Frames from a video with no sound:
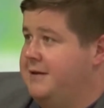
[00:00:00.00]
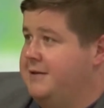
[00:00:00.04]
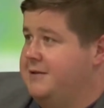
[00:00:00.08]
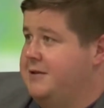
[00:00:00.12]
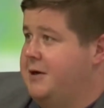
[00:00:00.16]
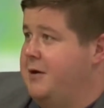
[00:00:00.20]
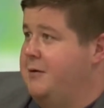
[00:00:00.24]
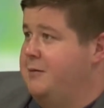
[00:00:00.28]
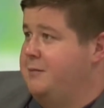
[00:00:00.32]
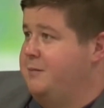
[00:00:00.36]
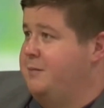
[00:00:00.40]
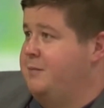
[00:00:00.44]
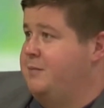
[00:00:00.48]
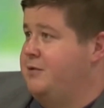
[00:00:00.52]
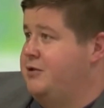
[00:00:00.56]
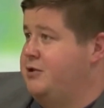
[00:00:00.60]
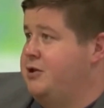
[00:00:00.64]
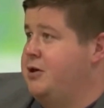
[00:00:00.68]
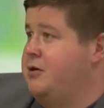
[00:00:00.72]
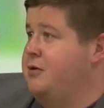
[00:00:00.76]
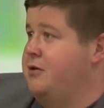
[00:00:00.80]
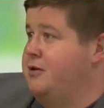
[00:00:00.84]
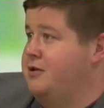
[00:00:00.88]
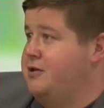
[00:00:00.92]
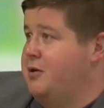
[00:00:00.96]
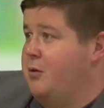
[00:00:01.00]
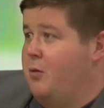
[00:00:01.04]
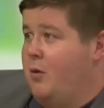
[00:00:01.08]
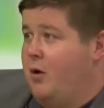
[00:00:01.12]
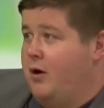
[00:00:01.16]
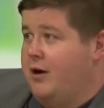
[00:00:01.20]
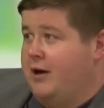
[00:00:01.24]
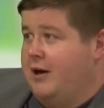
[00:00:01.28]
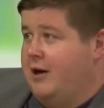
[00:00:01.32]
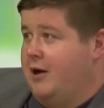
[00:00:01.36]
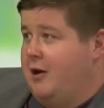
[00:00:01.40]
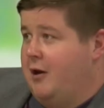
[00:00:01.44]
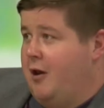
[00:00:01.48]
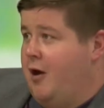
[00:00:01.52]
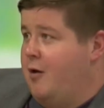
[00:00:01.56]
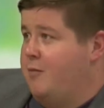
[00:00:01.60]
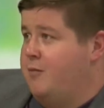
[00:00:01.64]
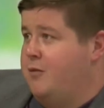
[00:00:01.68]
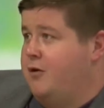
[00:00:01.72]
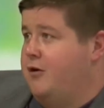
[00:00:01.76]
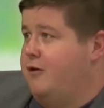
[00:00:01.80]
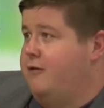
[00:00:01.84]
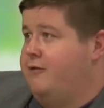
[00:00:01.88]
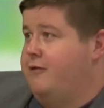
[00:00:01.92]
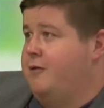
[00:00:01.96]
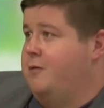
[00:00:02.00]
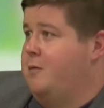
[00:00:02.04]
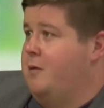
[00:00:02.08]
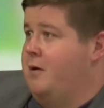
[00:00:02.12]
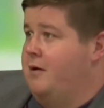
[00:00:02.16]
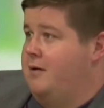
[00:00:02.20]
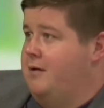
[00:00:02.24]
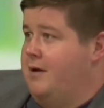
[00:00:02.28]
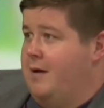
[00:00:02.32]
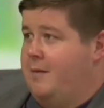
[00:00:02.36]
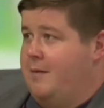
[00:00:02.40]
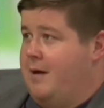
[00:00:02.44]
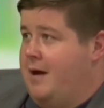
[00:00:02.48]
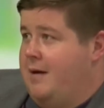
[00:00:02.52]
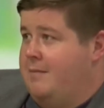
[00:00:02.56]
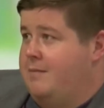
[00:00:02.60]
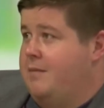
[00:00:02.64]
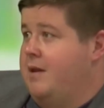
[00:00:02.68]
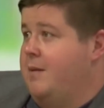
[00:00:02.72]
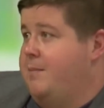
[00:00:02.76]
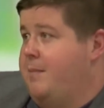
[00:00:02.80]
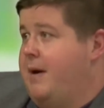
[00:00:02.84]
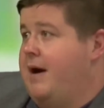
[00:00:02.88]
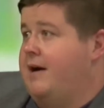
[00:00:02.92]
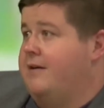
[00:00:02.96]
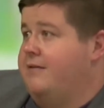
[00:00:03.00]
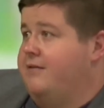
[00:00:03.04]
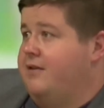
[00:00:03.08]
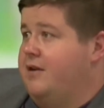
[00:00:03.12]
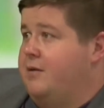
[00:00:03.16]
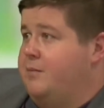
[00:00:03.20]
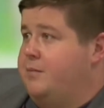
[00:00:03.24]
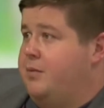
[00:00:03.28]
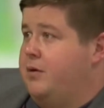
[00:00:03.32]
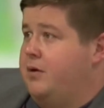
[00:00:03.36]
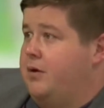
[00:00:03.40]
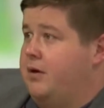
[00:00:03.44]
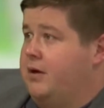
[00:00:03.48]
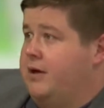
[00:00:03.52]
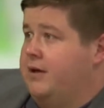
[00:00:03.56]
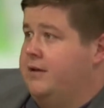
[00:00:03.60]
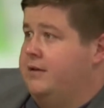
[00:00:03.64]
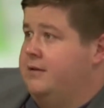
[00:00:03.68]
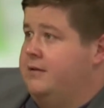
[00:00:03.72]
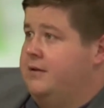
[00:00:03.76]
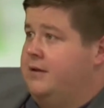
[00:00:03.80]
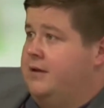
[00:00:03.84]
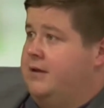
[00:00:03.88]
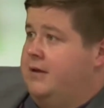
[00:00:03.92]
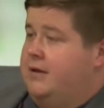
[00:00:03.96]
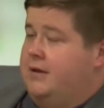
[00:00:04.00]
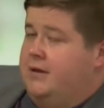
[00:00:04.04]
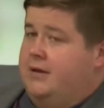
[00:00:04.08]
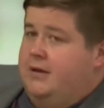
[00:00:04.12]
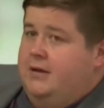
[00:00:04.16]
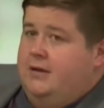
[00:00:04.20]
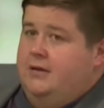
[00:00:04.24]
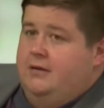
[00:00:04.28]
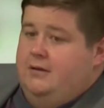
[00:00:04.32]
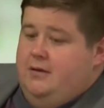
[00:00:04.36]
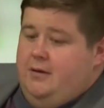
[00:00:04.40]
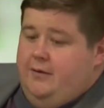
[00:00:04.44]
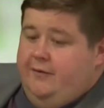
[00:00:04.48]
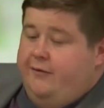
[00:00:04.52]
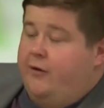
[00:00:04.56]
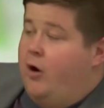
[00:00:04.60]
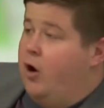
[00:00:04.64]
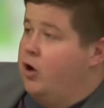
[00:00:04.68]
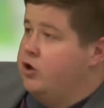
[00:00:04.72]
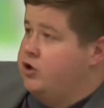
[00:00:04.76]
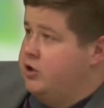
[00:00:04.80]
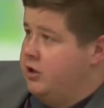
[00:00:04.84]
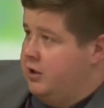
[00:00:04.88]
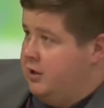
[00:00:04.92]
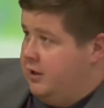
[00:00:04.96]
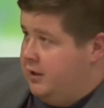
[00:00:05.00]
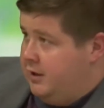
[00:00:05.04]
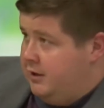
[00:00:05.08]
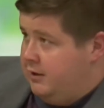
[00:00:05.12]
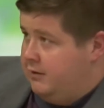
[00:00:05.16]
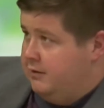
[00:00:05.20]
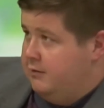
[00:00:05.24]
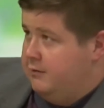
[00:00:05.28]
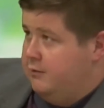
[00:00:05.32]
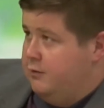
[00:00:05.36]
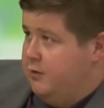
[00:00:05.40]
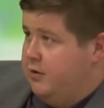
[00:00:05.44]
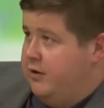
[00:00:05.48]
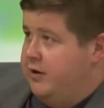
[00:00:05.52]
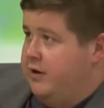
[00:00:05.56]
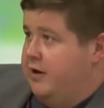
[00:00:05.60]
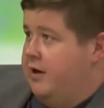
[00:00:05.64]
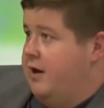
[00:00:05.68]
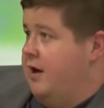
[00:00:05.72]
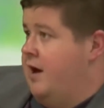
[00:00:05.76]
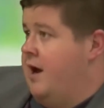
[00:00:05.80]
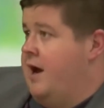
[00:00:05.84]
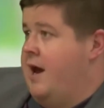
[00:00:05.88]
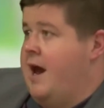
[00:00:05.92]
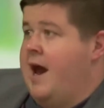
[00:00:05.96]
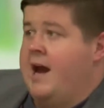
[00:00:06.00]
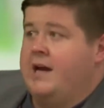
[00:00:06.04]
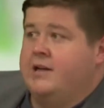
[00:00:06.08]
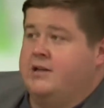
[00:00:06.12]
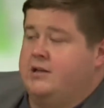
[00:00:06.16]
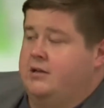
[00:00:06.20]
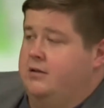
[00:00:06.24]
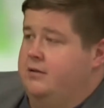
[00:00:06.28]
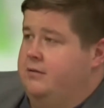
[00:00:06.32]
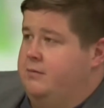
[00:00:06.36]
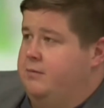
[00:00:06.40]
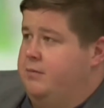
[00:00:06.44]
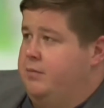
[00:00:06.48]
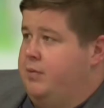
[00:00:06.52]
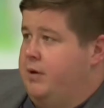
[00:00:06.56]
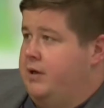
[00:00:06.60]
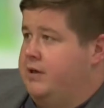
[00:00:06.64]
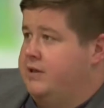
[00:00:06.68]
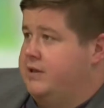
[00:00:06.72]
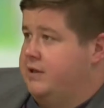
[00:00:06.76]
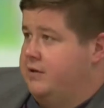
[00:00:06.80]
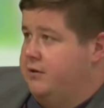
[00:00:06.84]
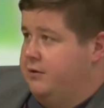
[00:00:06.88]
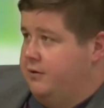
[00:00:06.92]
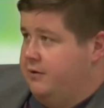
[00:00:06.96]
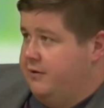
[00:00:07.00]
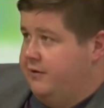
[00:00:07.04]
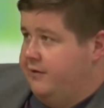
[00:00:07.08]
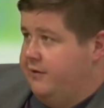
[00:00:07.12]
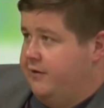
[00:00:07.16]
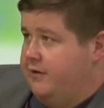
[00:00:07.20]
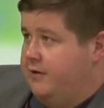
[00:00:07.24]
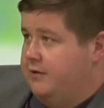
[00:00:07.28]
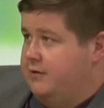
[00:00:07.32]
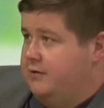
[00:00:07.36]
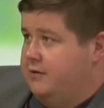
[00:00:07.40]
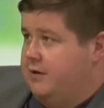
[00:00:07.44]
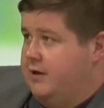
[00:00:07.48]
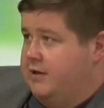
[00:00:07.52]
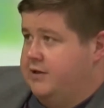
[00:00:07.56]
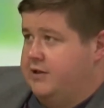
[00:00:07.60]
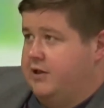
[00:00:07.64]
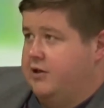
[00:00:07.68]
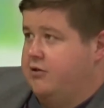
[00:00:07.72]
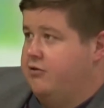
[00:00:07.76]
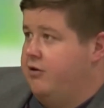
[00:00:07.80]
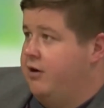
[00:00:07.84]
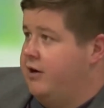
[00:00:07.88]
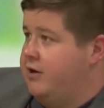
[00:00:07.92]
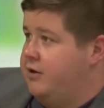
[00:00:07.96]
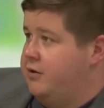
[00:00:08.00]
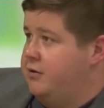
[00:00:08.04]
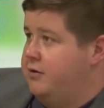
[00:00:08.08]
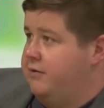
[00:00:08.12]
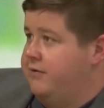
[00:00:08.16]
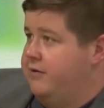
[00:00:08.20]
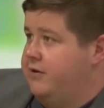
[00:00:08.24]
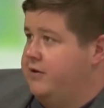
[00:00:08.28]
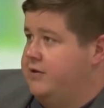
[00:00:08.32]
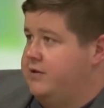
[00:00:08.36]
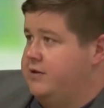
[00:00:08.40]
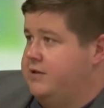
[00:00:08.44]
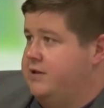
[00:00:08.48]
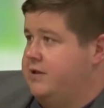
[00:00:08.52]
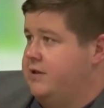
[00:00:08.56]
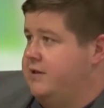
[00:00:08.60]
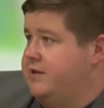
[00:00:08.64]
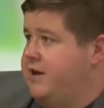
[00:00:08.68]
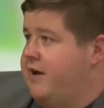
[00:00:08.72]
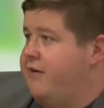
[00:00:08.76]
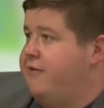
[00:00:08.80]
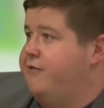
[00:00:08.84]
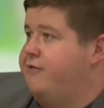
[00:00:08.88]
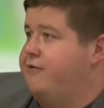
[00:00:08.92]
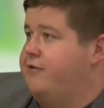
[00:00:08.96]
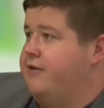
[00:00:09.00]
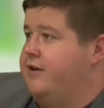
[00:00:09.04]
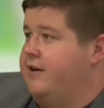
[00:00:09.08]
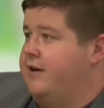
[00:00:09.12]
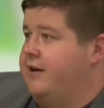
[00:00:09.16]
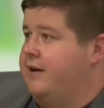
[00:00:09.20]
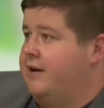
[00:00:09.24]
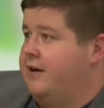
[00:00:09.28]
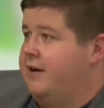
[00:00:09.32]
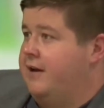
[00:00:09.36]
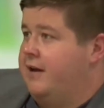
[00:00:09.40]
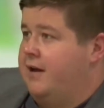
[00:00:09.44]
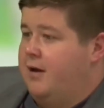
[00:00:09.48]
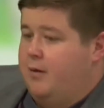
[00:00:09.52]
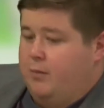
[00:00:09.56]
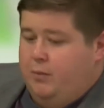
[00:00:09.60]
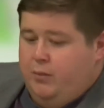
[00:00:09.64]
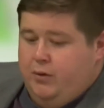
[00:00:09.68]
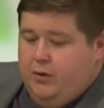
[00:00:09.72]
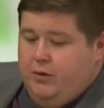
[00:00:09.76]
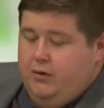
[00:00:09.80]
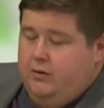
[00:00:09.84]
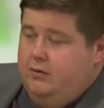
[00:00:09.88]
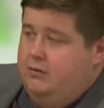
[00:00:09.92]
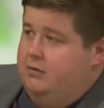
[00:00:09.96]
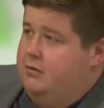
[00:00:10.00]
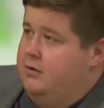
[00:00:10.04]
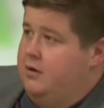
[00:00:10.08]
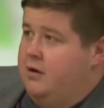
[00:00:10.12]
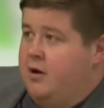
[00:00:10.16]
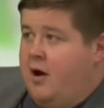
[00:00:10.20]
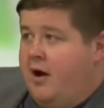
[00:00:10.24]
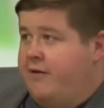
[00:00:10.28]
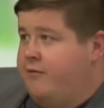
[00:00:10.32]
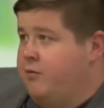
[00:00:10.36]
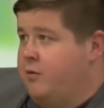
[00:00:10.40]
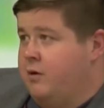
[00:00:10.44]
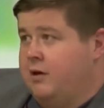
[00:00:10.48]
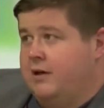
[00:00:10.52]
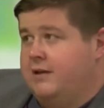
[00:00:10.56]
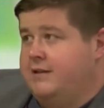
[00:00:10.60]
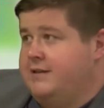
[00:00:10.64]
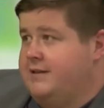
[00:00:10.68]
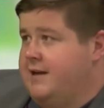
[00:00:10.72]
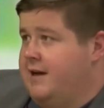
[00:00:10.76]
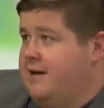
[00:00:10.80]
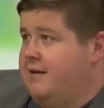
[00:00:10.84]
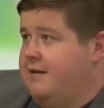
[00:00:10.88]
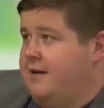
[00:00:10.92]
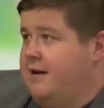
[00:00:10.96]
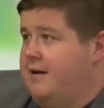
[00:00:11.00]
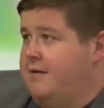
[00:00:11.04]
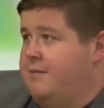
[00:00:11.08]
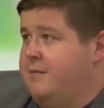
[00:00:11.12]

So students are wanting a lot more for what uh, and the bang for the buck. And fortunately, we're in an excellent place in Huddersfield. It's a great university, debt free, but not everyone can say that.